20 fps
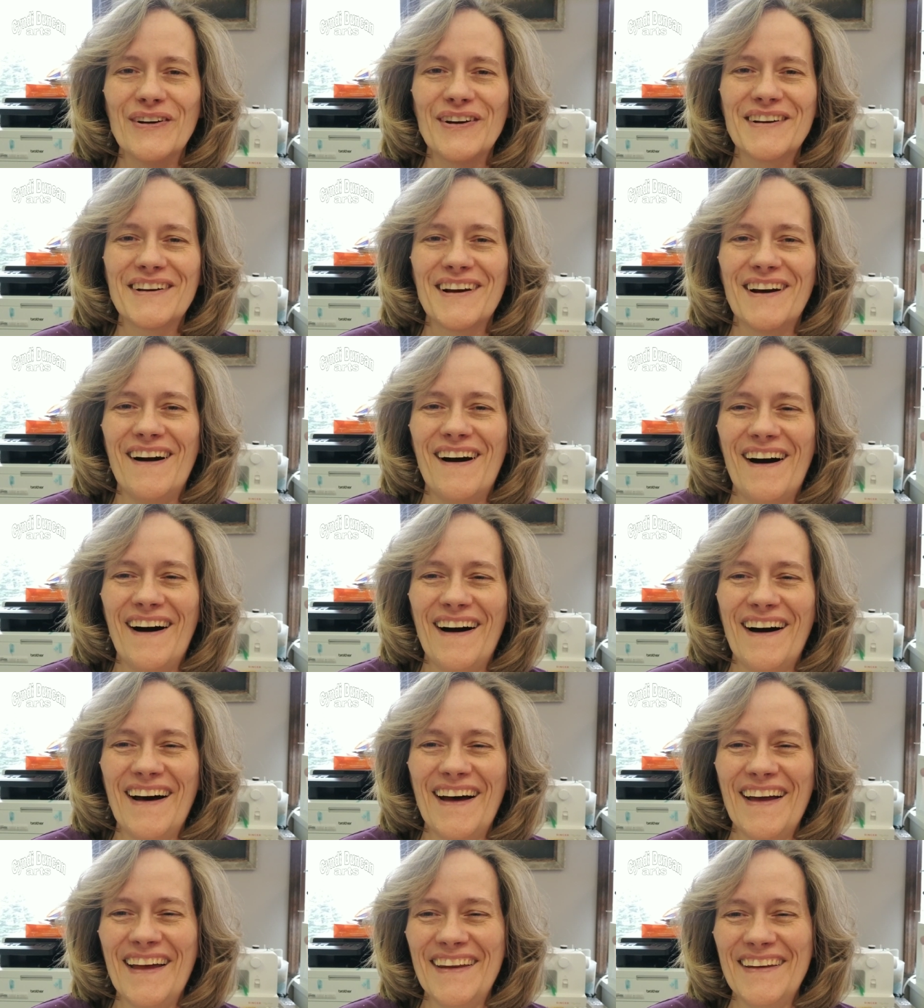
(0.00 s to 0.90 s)
work
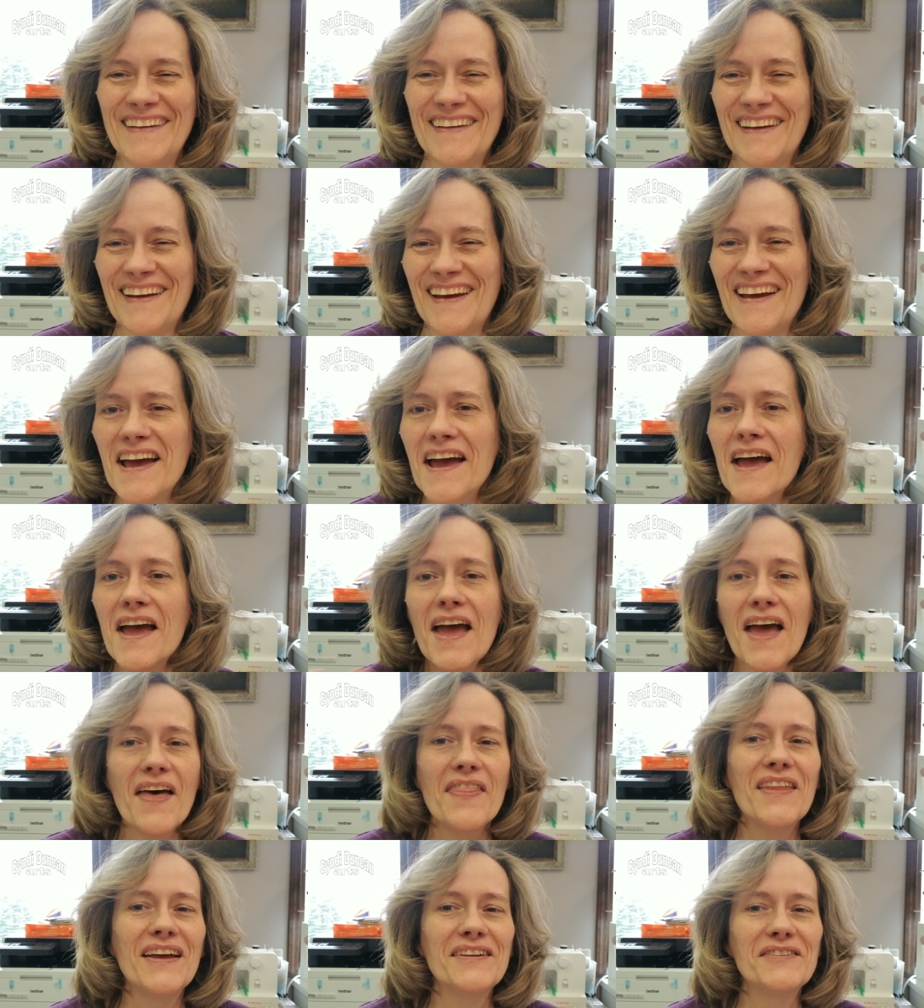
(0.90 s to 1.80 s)
on.
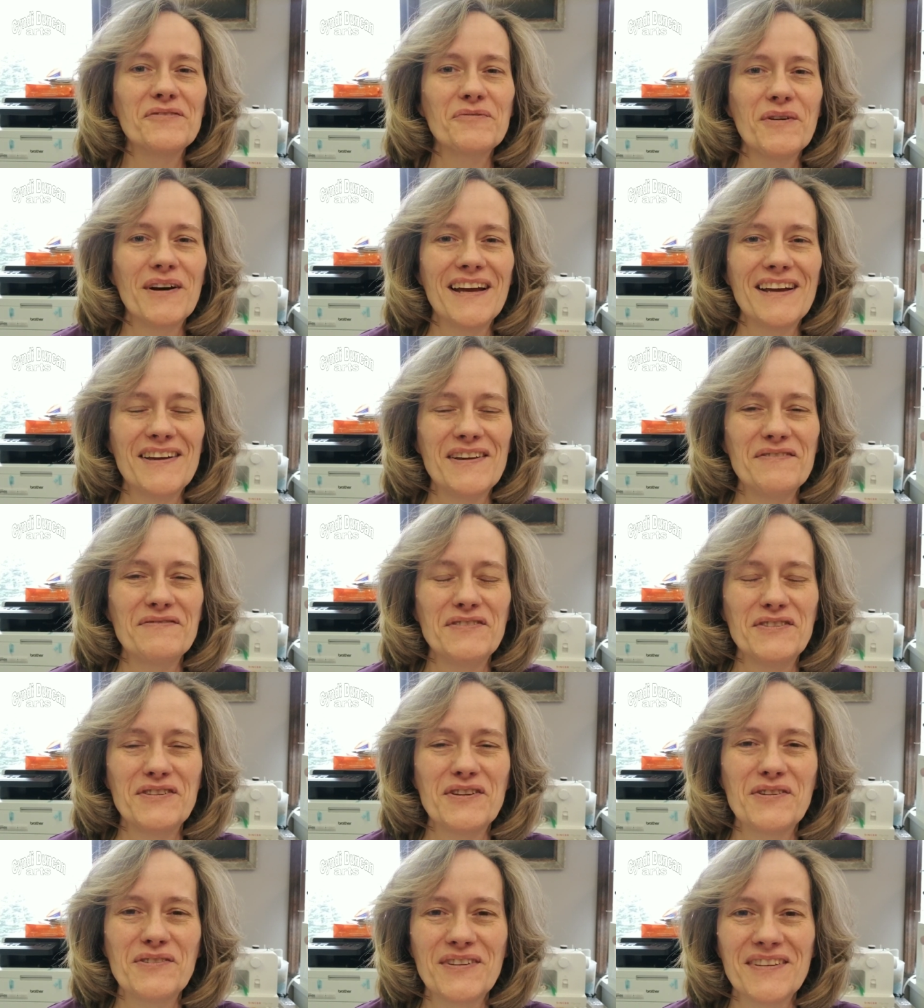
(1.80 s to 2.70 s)
and that's why if
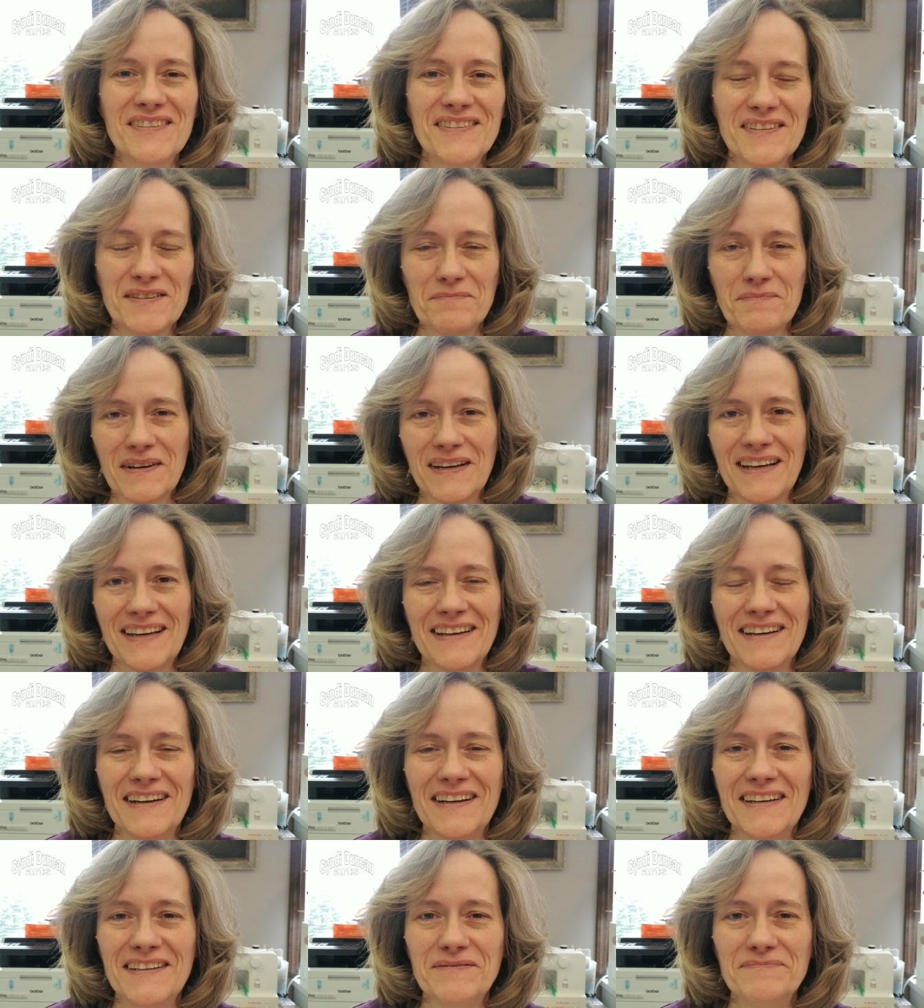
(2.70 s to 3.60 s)
you notice in my
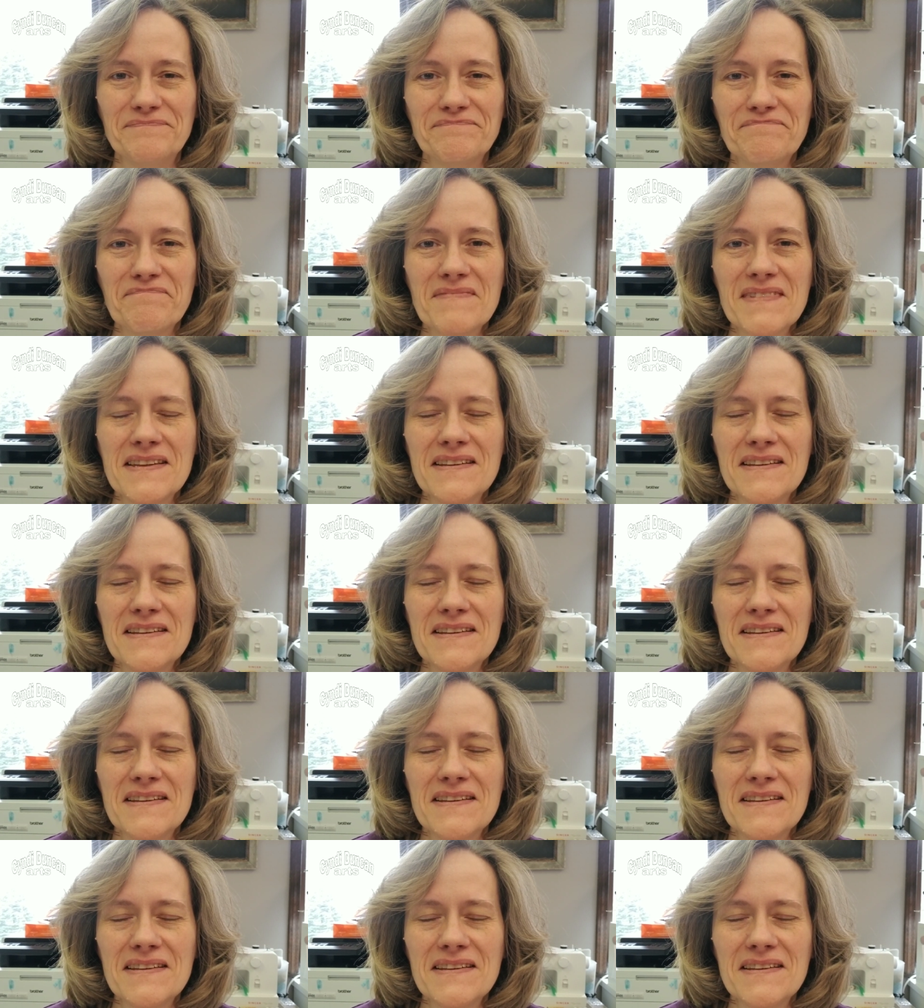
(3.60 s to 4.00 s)
um,